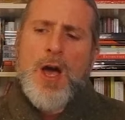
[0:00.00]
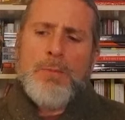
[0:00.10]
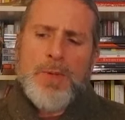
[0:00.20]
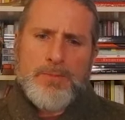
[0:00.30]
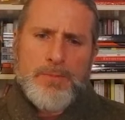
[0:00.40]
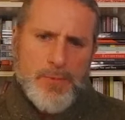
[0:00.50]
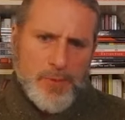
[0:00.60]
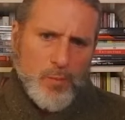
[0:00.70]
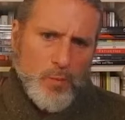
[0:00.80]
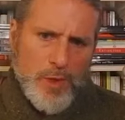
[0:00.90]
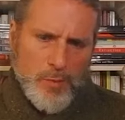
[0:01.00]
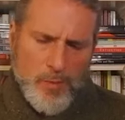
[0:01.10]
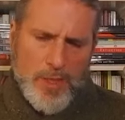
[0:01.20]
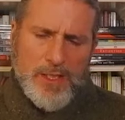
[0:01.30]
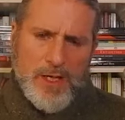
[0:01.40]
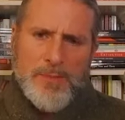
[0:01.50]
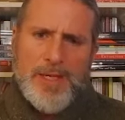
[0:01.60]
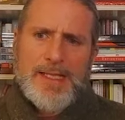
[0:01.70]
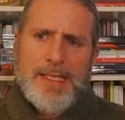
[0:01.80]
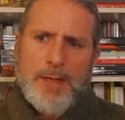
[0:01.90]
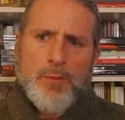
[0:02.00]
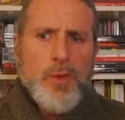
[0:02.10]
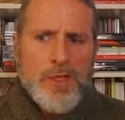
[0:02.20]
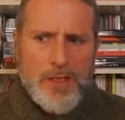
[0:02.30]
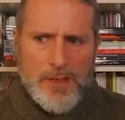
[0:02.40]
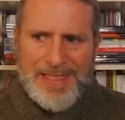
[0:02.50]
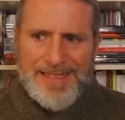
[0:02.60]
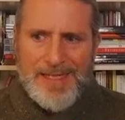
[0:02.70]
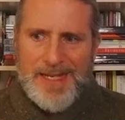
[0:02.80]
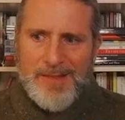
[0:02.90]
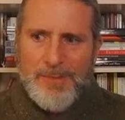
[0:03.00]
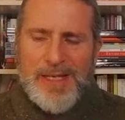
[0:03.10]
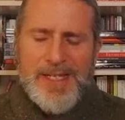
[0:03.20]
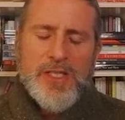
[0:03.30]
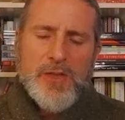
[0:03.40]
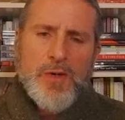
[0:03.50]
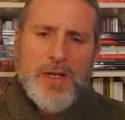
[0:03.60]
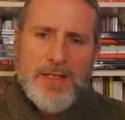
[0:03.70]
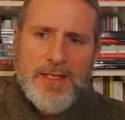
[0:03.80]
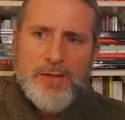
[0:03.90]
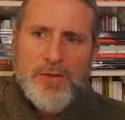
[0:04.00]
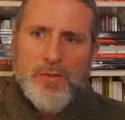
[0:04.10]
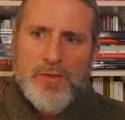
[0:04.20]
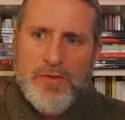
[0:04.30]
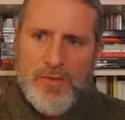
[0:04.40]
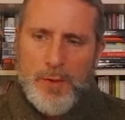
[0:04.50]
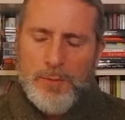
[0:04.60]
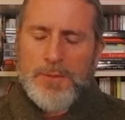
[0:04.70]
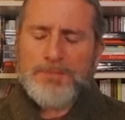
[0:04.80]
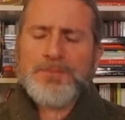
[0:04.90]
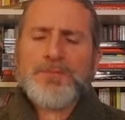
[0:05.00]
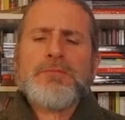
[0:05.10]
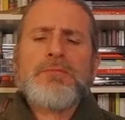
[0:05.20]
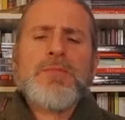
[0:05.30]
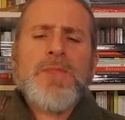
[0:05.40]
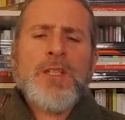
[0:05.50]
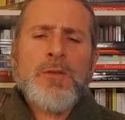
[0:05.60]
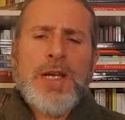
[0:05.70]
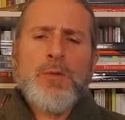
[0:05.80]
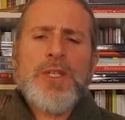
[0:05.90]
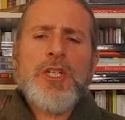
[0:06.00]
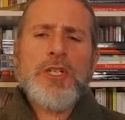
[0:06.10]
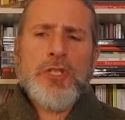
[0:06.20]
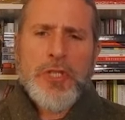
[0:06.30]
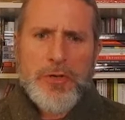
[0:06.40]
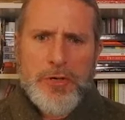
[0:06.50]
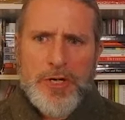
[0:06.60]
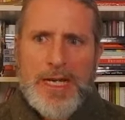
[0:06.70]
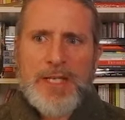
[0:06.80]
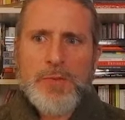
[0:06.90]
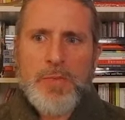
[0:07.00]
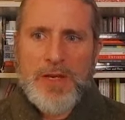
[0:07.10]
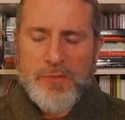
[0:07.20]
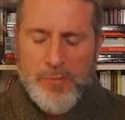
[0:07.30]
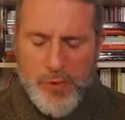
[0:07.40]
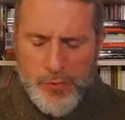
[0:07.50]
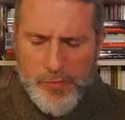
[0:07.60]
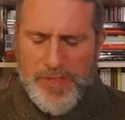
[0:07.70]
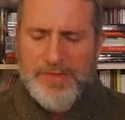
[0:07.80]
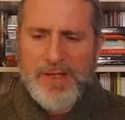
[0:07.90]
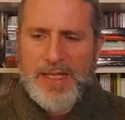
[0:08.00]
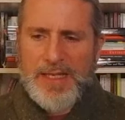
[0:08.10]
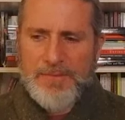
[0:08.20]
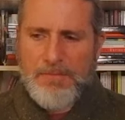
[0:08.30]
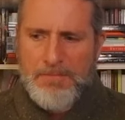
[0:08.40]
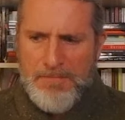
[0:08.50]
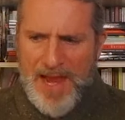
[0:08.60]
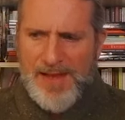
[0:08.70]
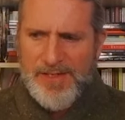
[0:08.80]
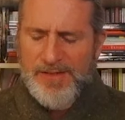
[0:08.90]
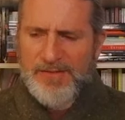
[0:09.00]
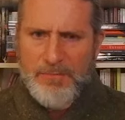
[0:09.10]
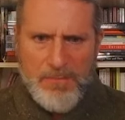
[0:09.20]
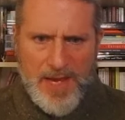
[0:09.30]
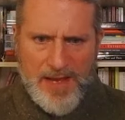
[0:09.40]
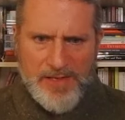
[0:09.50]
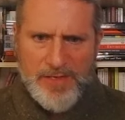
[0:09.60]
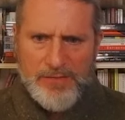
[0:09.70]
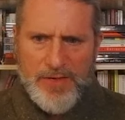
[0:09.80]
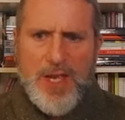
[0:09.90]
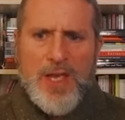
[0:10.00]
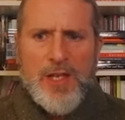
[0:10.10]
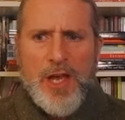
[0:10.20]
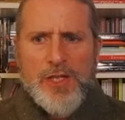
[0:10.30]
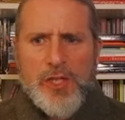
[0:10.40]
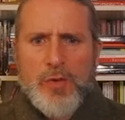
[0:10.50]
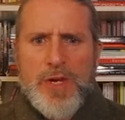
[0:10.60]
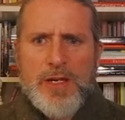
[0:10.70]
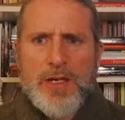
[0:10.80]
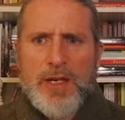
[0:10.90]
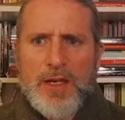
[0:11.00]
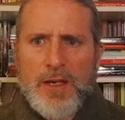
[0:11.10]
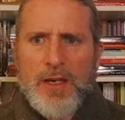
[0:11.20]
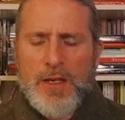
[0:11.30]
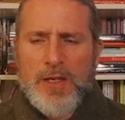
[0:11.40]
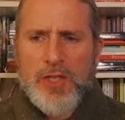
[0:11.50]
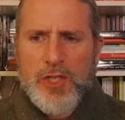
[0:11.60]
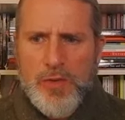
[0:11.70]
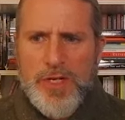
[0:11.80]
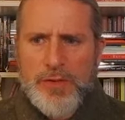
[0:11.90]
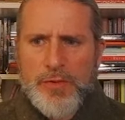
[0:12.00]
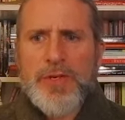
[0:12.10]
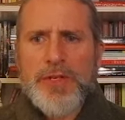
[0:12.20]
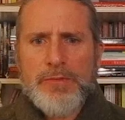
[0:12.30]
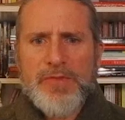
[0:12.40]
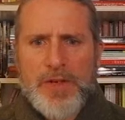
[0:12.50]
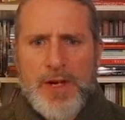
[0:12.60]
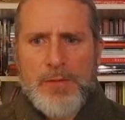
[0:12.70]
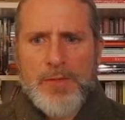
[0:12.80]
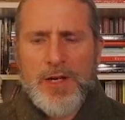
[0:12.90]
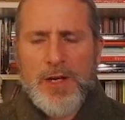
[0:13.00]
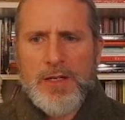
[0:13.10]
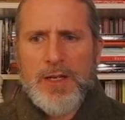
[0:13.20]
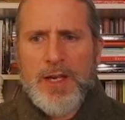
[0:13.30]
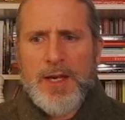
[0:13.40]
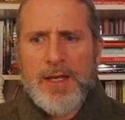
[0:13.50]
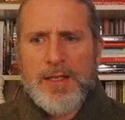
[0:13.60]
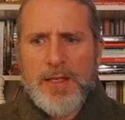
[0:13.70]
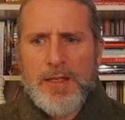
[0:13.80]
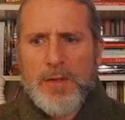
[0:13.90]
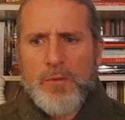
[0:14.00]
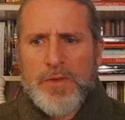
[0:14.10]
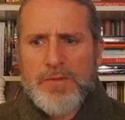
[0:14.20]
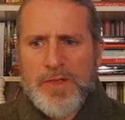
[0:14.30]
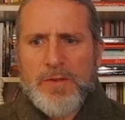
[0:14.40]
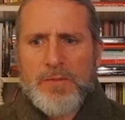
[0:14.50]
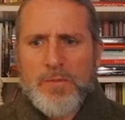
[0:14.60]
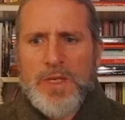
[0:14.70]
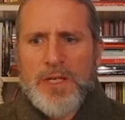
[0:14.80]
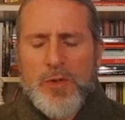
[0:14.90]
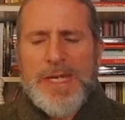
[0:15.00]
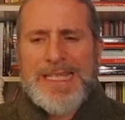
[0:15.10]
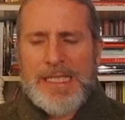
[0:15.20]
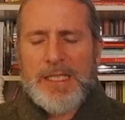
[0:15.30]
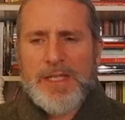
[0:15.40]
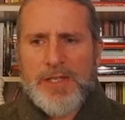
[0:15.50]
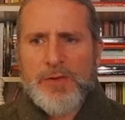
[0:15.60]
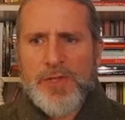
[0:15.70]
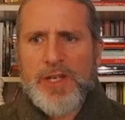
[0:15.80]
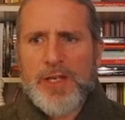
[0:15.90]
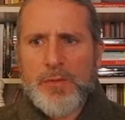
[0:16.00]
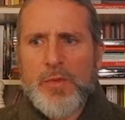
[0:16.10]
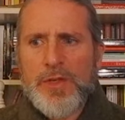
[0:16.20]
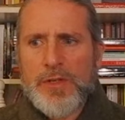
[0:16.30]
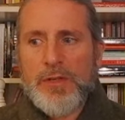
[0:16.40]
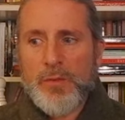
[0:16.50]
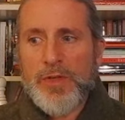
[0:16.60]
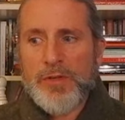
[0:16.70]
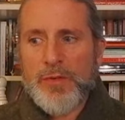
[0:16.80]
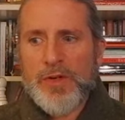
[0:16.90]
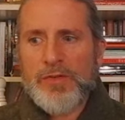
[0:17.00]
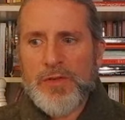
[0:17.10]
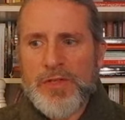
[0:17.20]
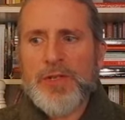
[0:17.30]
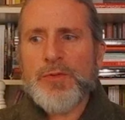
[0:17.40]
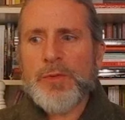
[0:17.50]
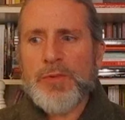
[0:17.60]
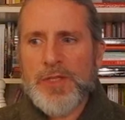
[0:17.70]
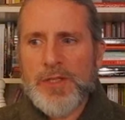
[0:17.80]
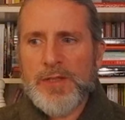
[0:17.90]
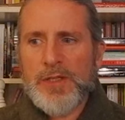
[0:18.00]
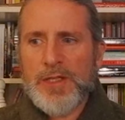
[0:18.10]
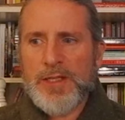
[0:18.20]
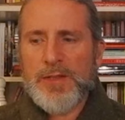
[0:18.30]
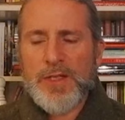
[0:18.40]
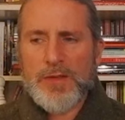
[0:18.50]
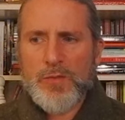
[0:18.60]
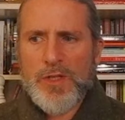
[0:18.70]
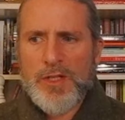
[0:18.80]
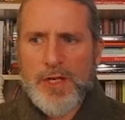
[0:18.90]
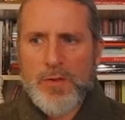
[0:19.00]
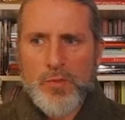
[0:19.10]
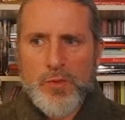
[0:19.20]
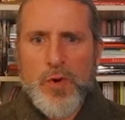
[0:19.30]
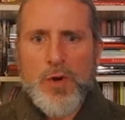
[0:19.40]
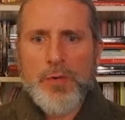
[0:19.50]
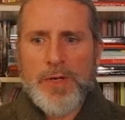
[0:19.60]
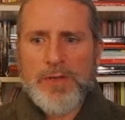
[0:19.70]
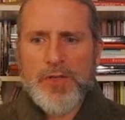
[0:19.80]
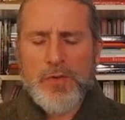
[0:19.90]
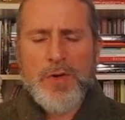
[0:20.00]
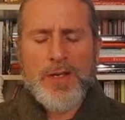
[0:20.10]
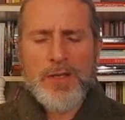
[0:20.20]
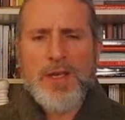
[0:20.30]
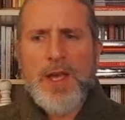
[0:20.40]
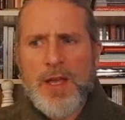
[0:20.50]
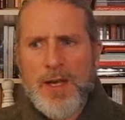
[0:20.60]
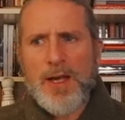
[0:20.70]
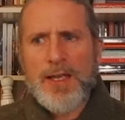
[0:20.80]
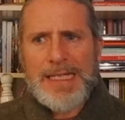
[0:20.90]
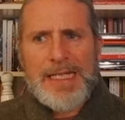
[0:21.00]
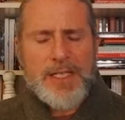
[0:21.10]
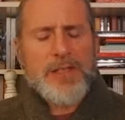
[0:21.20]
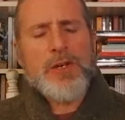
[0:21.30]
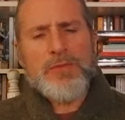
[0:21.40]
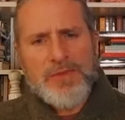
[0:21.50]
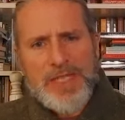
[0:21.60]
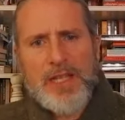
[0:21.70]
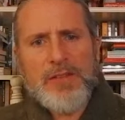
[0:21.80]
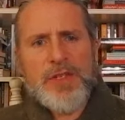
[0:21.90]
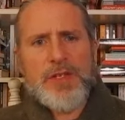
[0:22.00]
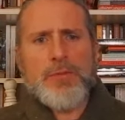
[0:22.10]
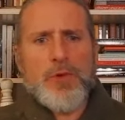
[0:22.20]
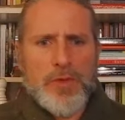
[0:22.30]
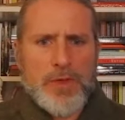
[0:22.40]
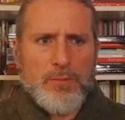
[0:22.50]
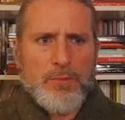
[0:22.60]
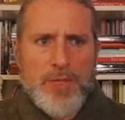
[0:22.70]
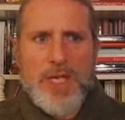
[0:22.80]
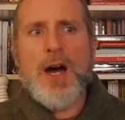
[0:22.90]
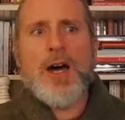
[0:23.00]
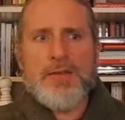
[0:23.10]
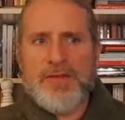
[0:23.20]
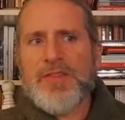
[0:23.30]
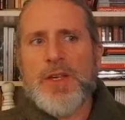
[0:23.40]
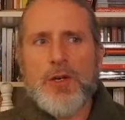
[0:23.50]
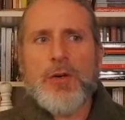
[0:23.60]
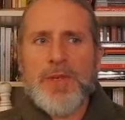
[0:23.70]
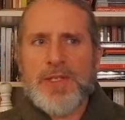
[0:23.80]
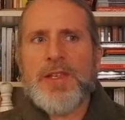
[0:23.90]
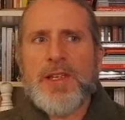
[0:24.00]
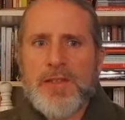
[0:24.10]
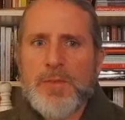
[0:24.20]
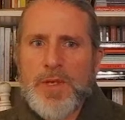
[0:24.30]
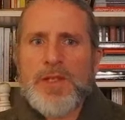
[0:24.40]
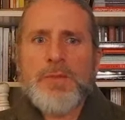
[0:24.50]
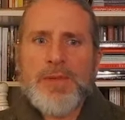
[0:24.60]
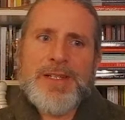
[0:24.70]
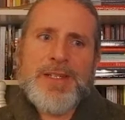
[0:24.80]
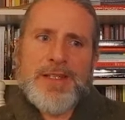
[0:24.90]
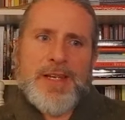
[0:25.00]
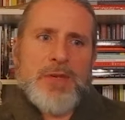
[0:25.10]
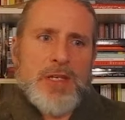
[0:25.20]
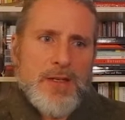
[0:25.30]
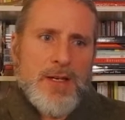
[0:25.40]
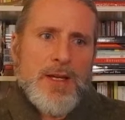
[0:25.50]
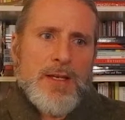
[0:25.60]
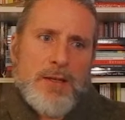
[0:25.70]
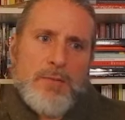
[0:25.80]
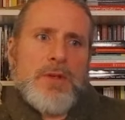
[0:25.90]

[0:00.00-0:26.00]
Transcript: But, but what do we want to talk about today? We want to talk about today the places where the series was filmed right? Which in turn has has driven this massive, massive uh, screen uh, uh screen tourism phenomenon uh, that, that we've increasingly associated with the with the 21st century. Particularly, it's it's really grown in strength, uh, at least in terms of television, moving beyond film as a, as a, as a place to see. I mean, you know,